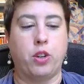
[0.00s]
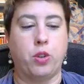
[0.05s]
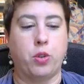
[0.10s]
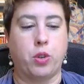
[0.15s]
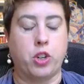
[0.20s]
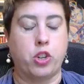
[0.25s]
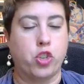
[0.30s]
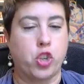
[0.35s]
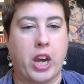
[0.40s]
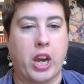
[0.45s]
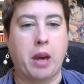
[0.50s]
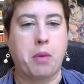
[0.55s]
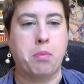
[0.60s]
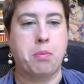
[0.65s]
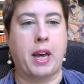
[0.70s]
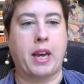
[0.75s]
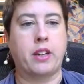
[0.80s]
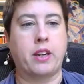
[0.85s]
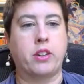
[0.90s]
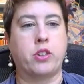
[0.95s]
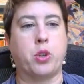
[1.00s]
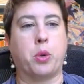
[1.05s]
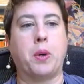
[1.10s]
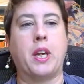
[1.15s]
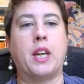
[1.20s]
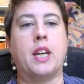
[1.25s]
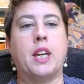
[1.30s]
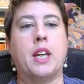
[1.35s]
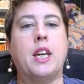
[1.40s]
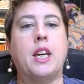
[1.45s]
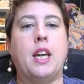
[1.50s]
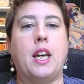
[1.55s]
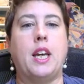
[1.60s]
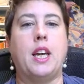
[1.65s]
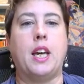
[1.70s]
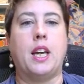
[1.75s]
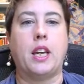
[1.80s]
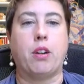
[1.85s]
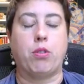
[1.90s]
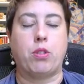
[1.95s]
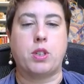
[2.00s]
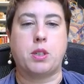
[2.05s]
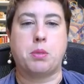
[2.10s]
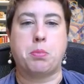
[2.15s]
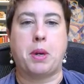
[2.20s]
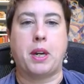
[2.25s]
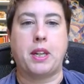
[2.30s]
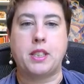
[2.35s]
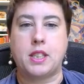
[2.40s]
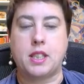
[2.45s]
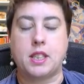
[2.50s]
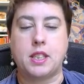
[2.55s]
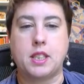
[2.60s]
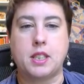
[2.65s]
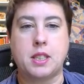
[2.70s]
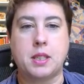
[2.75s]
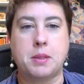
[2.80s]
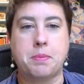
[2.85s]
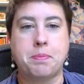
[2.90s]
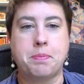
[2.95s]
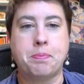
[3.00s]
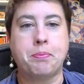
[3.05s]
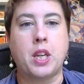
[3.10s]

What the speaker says: You can chat back to it and get responses.